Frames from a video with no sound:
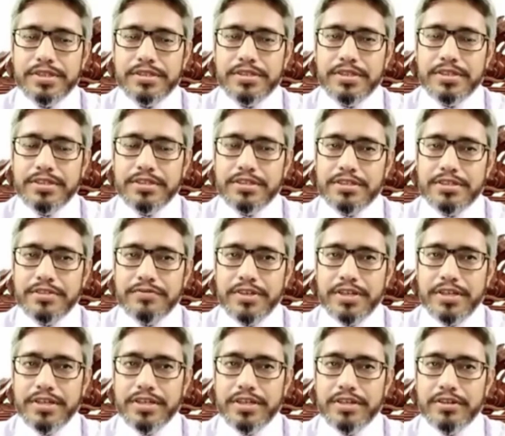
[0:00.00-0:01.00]
It's a
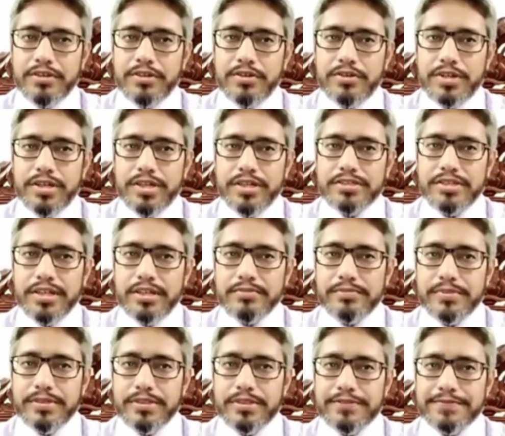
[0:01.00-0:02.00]
fairly a good
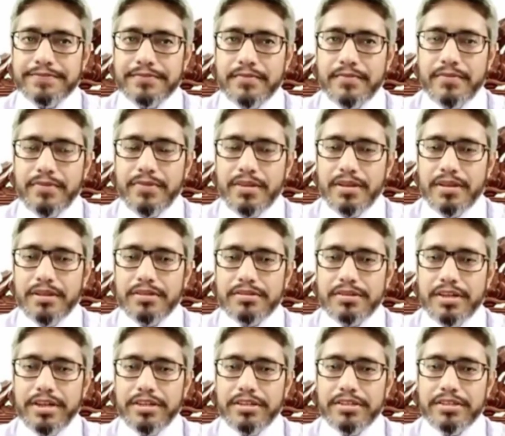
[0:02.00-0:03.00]
example,
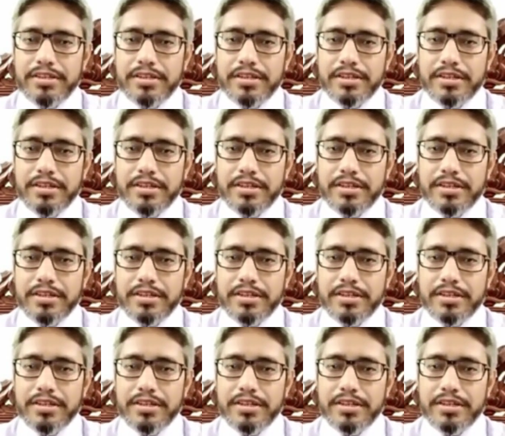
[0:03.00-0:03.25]
right?